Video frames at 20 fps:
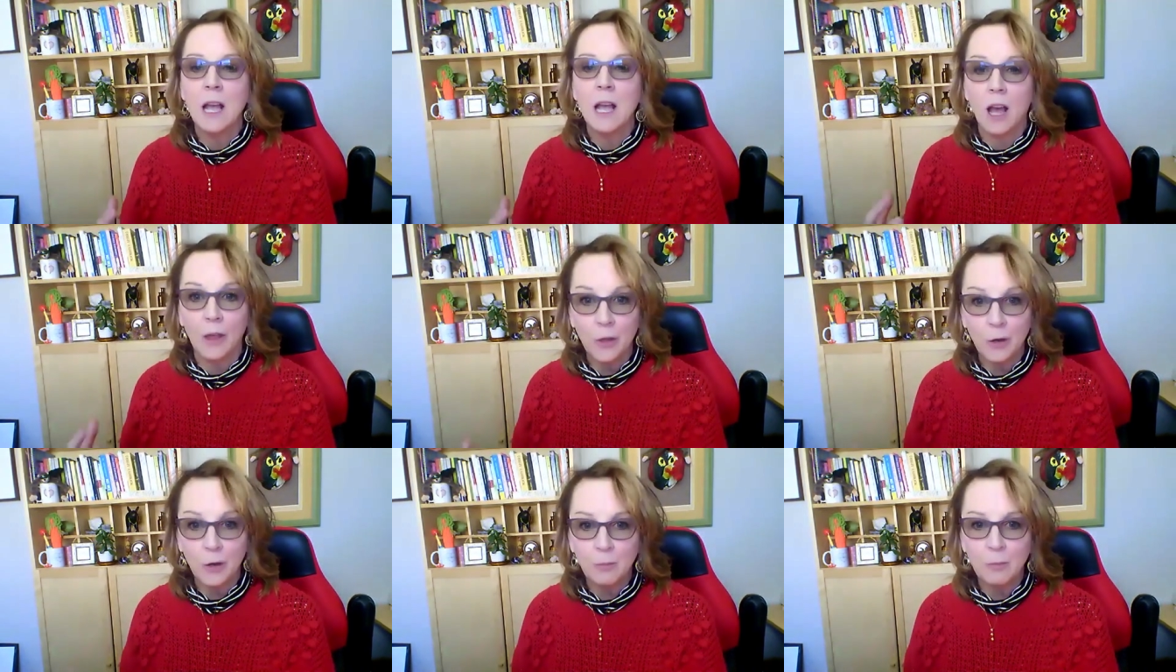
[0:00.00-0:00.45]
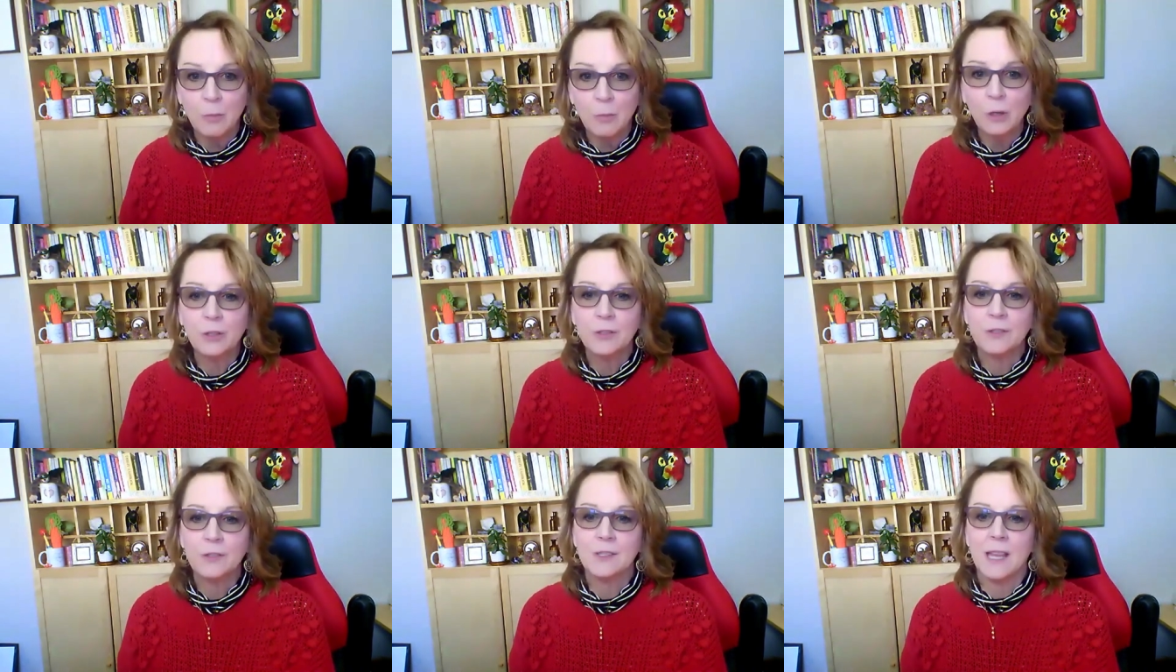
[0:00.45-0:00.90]
other
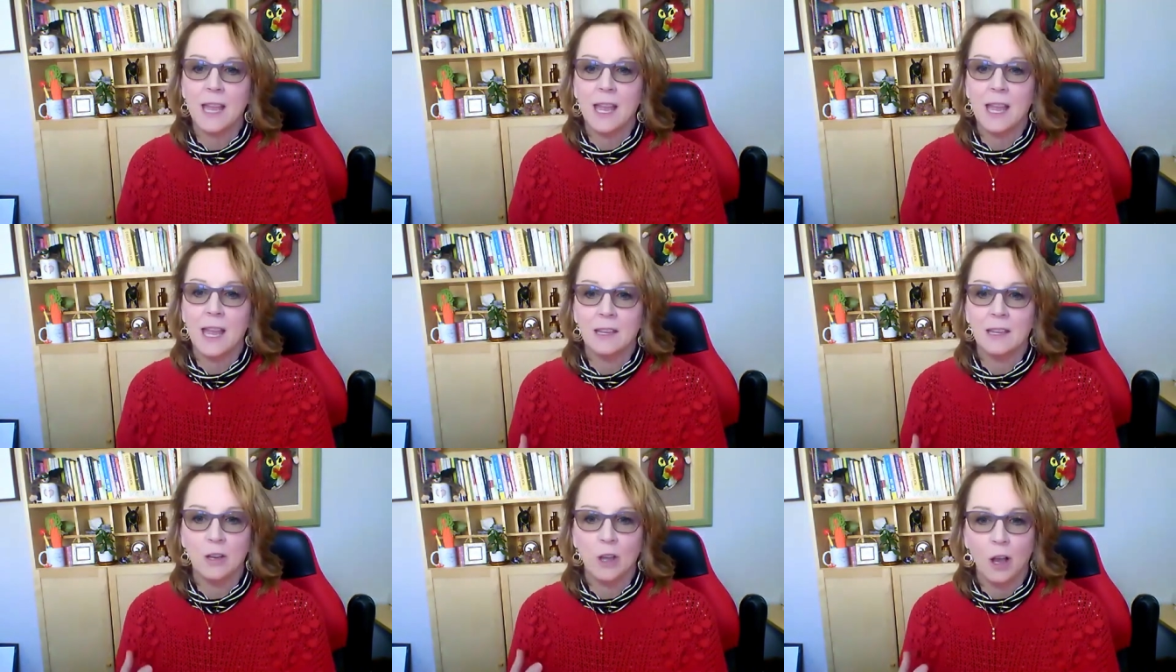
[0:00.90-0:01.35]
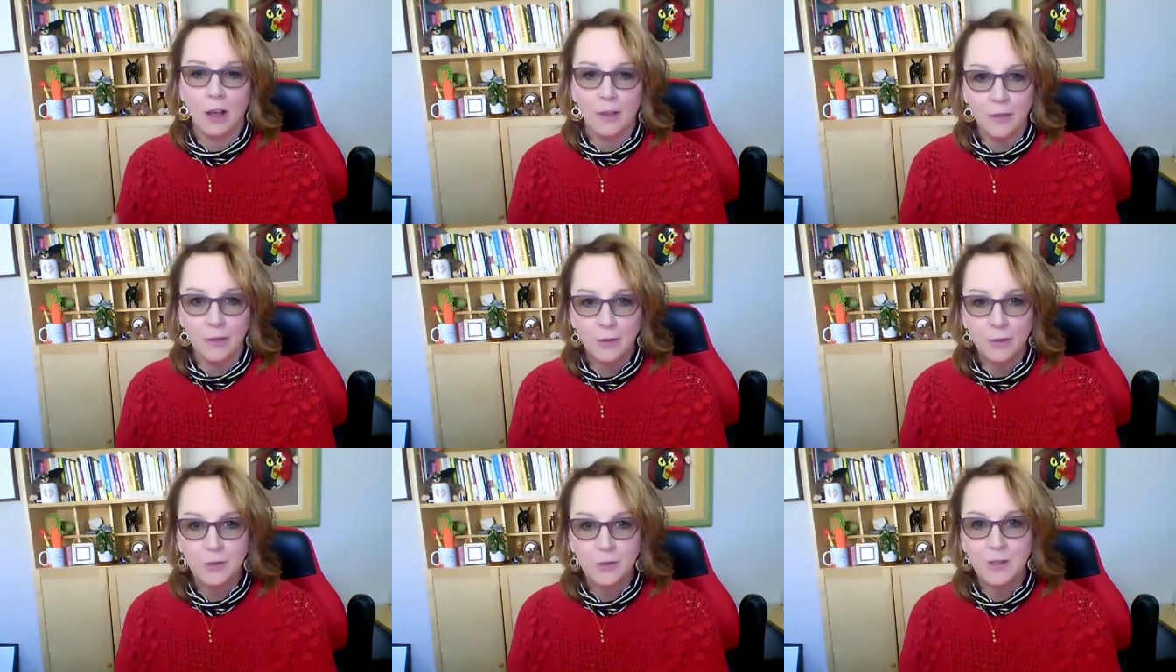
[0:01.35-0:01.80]
books and
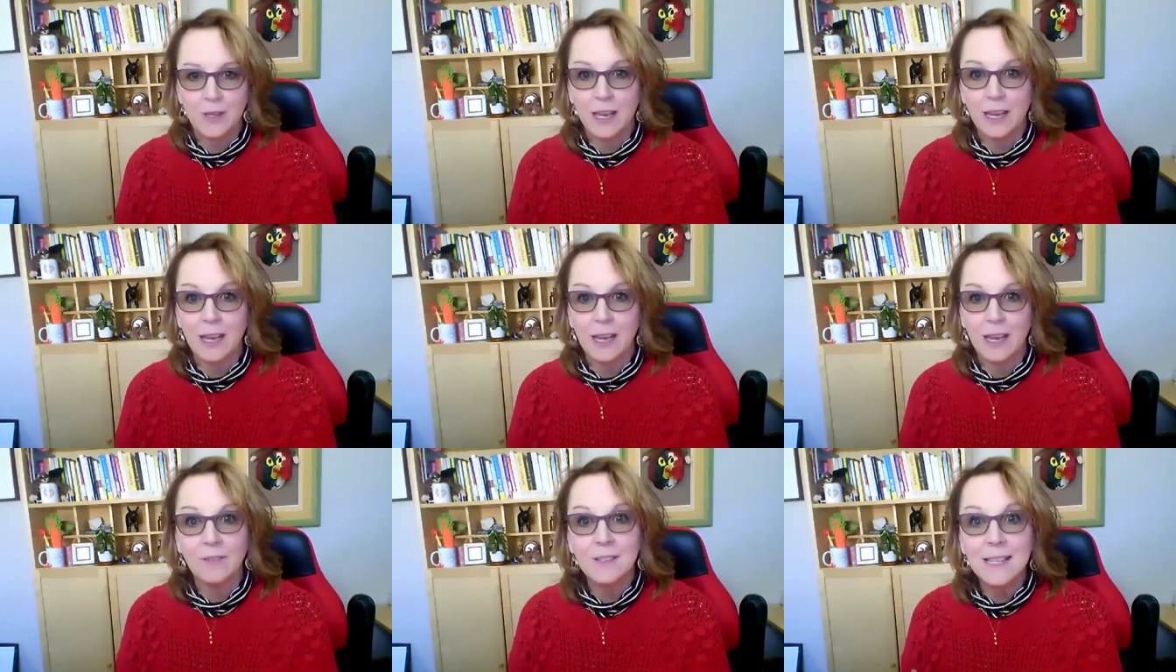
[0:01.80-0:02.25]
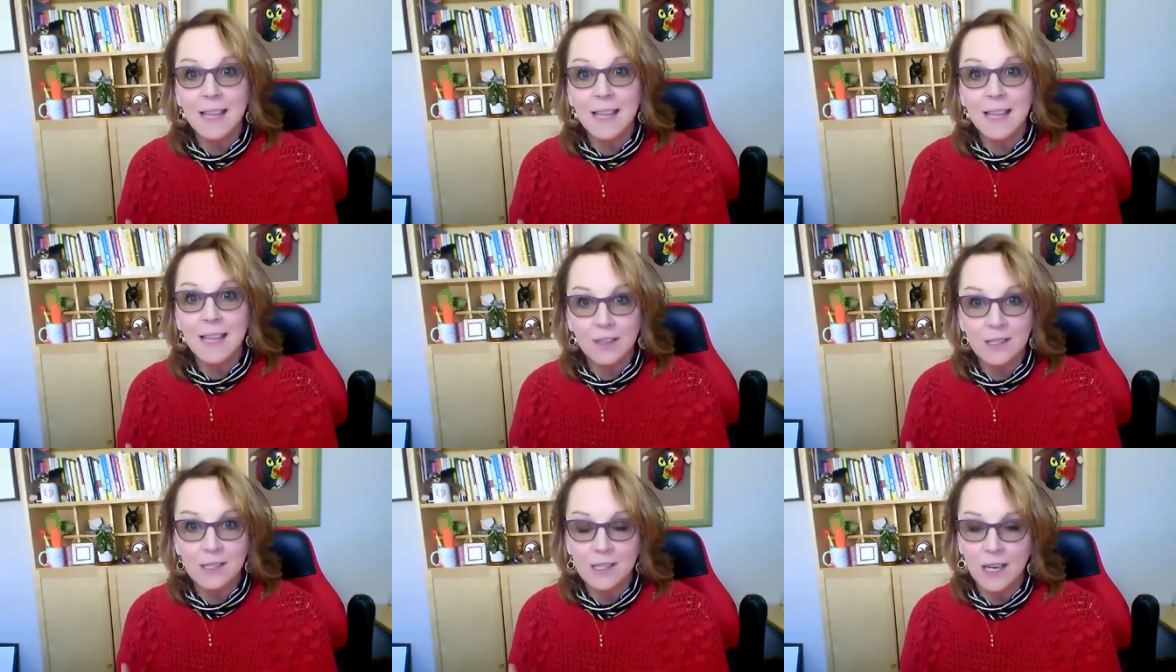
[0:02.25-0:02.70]
authors that have
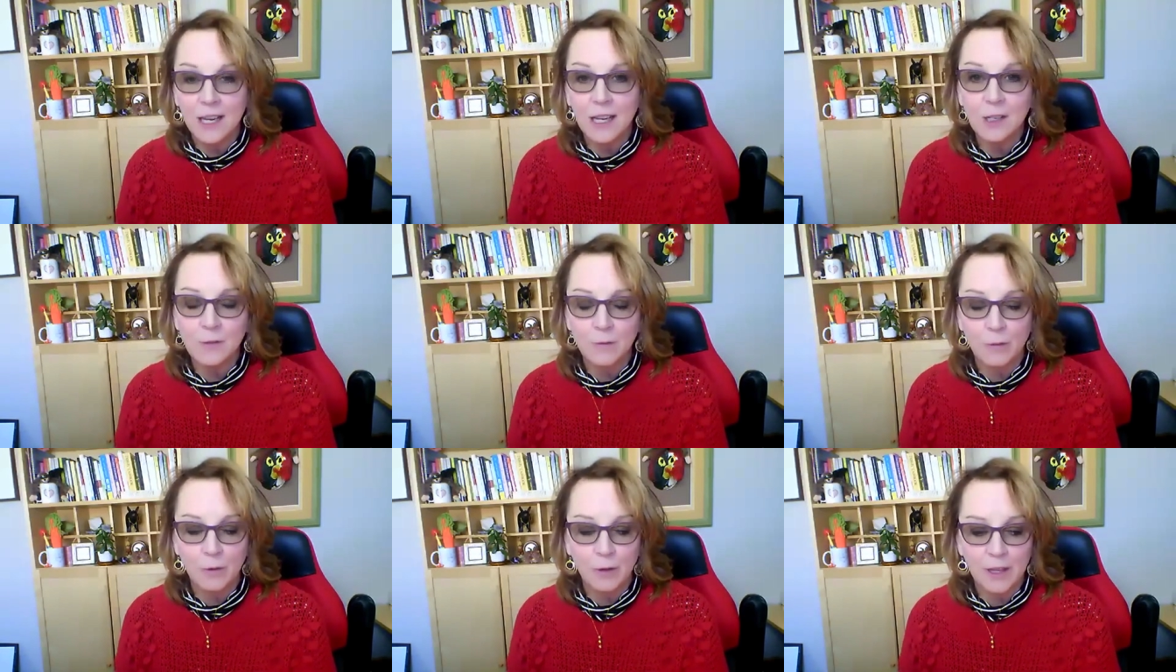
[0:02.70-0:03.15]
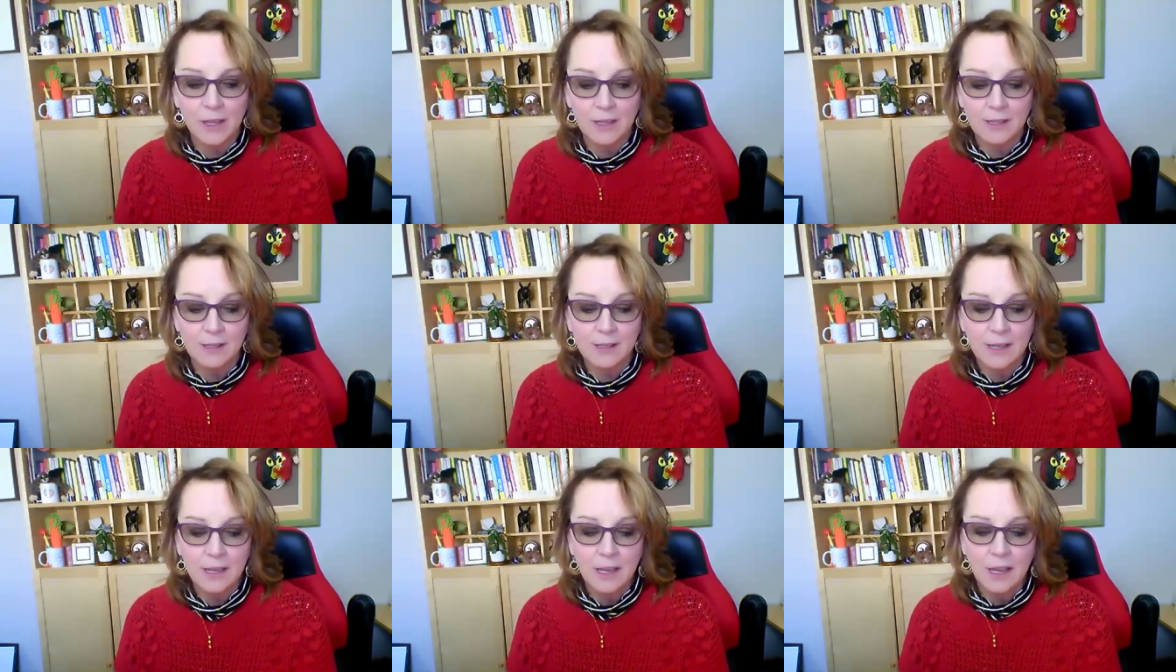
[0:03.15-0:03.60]
set the stage for
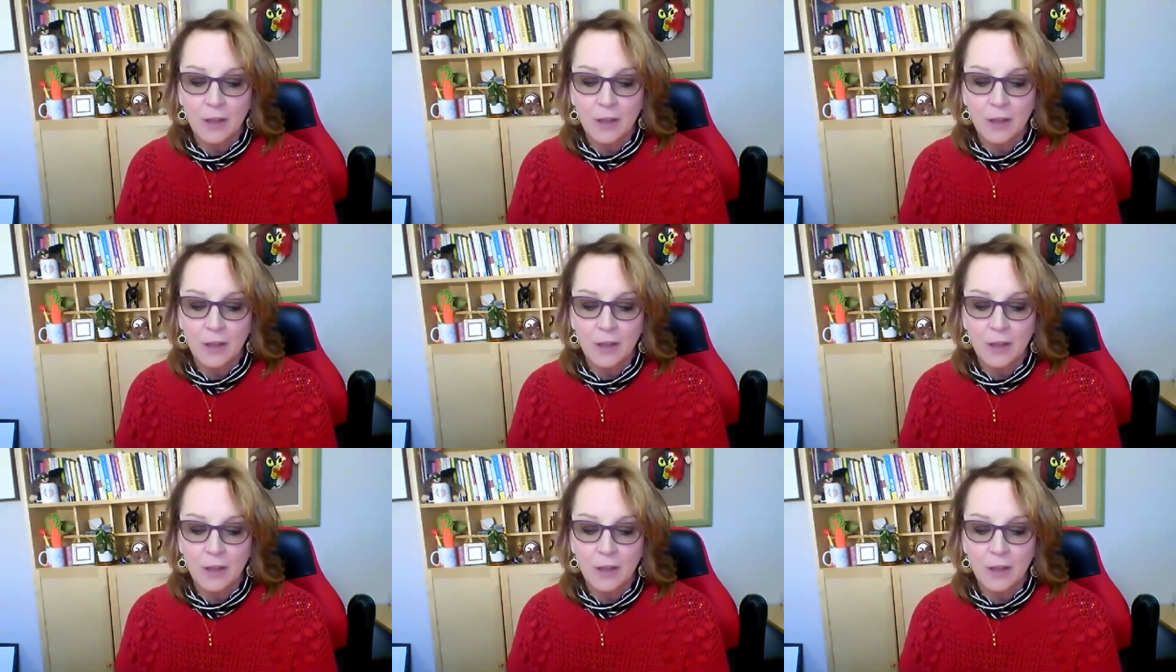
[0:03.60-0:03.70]
this